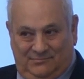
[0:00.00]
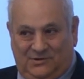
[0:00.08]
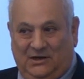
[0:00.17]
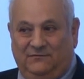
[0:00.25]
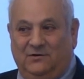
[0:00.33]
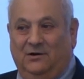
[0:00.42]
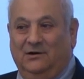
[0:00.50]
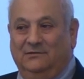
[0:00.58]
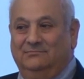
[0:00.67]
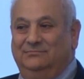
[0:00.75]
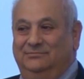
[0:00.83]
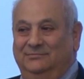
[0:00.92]

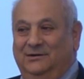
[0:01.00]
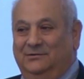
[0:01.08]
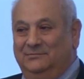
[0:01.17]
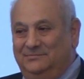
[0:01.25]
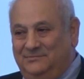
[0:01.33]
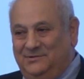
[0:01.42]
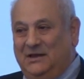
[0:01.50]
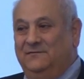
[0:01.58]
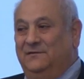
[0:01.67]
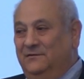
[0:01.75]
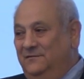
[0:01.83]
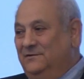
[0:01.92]
safeguard, you know,
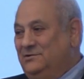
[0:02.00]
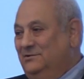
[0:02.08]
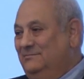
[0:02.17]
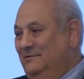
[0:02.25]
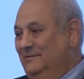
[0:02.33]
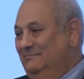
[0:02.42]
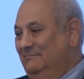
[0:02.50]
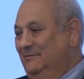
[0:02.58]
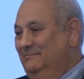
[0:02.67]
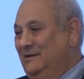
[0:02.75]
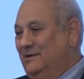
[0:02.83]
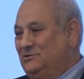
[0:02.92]
safe and efficient
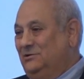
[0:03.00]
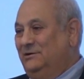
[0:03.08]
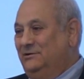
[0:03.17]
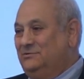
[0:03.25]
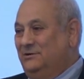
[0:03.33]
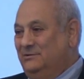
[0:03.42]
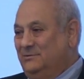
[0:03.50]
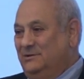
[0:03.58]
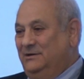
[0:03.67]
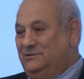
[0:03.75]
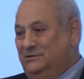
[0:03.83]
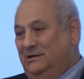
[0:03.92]
national air
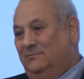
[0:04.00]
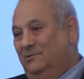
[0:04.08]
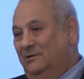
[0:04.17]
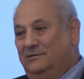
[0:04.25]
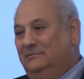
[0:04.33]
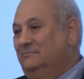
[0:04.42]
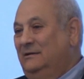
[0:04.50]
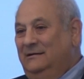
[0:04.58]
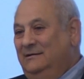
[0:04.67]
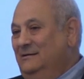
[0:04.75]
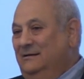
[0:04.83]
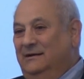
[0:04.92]
transportation network, and
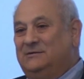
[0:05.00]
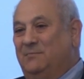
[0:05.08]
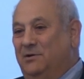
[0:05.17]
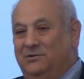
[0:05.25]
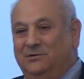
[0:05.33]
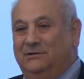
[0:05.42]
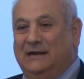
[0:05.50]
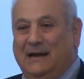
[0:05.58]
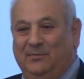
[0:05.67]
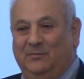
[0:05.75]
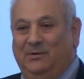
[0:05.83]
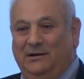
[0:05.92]
that's motherhood and
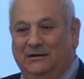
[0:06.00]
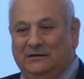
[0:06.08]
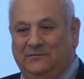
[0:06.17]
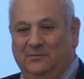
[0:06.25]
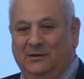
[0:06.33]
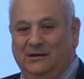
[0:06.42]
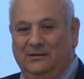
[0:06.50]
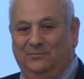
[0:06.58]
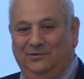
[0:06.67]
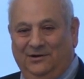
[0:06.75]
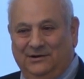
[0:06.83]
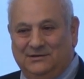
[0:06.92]
apple pie. Everybody
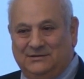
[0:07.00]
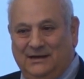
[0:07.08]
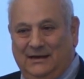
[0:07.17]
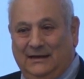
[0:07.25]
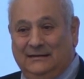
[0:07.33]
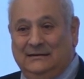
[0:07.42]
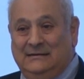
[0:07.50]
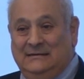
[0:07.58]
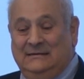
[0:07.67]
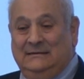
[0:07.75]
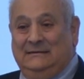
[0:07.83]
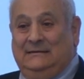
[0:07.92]
applauds that.
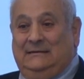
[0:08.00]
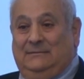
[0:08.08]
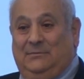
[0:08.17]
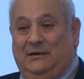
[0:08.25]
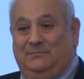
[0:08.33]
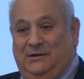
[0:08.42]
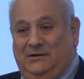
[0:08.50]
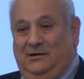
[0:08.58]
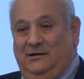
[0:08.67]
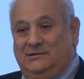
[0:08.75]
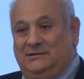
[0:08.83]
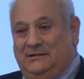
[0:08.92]
But
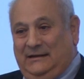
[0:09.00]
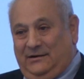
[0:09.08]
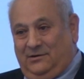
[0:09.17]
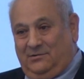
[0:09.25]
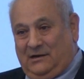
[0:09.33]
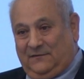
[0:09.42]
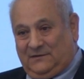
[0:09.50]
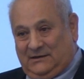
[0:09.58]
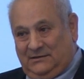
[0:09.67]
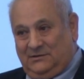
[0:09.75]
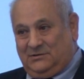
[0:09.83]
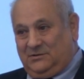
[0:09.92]
because the aircraft
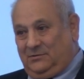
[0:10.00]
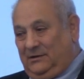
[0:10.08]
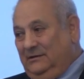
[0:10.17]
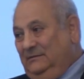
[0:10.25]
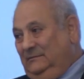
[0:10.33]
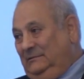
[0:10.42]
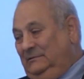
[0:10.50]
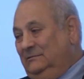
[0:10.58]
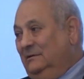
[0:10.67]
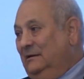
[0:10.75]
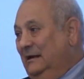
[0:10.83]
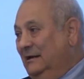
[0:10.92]
industry
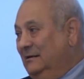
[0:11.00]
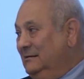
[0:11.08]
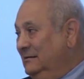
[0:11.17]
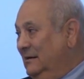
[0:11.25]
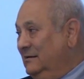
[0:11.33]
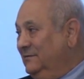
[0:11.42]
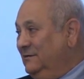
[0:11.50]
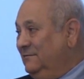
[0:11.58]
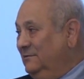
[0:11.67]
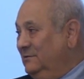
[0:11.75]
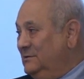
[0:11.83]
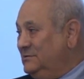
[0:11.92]
had a lot of
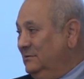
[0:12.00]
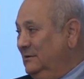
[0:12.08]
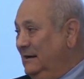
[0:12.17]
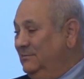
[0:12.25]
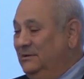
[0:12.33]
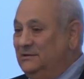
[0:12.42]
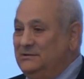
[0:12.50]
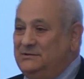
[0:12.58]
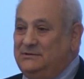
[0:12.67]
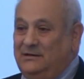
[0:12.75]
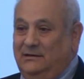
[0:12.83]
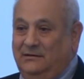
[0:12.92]
influential
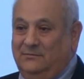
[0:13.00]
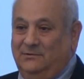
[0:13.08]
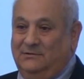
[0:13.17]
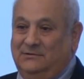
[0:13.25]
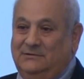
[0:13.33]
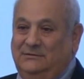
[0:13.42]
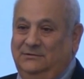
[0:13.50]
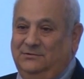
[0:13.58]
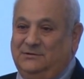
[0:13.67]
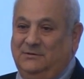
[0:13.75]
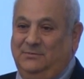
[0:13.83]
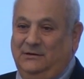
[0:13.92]
lobbyists and was
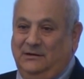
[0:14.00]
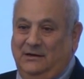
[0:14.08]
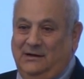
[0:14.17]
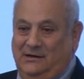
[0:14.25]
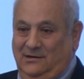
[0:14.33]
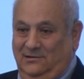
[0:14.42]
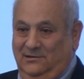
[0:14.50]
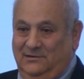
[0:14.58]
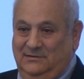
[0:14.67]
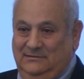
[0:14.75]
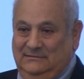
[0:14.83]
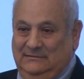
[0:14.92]
used to being
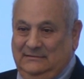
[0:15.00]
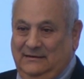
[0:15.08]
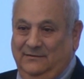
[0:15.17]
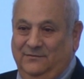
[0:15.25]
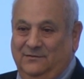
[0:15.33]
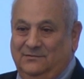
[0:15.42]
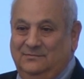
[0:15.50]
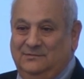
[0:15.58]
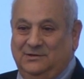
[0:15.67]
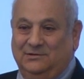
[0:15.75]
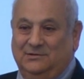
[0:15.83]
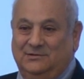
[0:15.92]
coddled ever
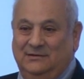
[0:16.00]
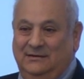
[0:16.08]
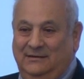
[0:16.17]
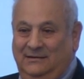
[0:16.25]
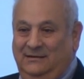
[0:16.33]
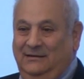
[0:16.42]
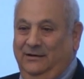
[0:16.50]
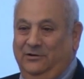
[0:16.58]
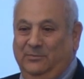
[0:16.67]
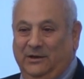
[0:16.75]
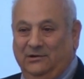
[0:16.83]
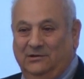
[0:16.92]
since
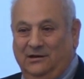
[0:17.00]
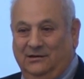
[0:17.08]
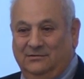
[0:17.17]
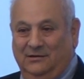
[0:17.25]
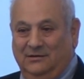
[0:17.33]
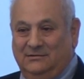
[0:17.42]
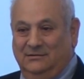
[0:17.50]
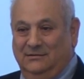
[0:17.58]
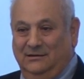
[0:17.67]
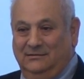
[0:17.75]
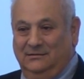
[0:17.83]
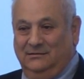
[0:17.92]
airmail contracts in
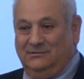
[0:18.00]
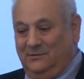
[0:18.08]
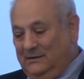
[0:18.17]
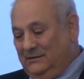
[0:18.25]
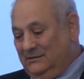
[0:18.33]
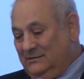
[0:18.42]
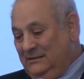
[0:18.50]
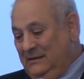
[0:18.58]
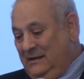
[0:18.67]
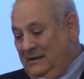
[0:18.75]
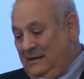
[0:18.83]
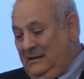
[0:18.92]
the 1920s,
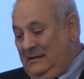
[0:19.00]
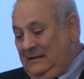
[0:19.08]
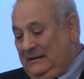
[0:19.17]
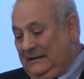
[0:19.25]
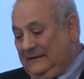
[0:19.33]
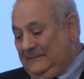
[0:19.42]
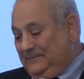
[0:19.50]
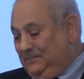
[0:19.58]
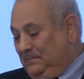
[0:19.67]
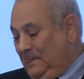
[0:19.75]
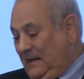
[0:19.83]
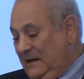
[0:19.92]

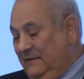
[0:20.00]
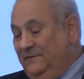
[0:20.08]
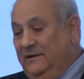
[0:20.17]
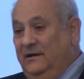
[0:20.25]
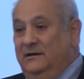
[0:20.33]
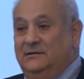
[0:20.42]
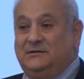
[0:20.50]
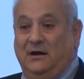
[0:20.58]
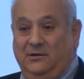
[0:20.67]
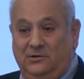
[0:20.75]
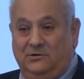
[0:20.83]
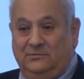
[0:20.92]
FAA's
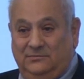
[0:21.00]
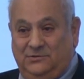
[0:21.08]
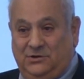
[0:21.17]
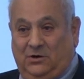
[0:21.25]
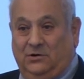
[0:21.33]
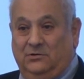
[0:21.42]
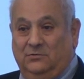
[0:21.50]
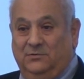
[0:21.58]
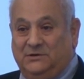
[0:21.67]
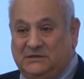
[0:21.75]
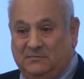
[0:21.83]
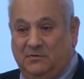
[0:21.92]
other charter
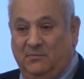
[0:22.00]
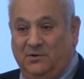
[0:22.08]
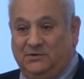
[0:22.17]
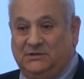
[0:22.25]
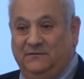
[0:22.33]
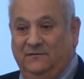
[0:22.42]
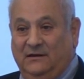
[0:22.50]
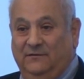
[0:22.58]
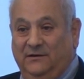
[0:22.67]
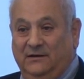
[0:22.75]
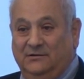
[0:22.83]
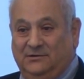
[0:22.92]
was to promote civil
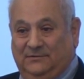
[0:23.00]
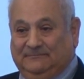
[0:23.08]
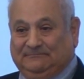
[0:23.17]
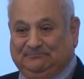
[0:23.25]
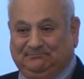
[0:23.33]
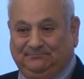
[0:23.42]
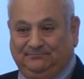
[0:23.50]
aviation.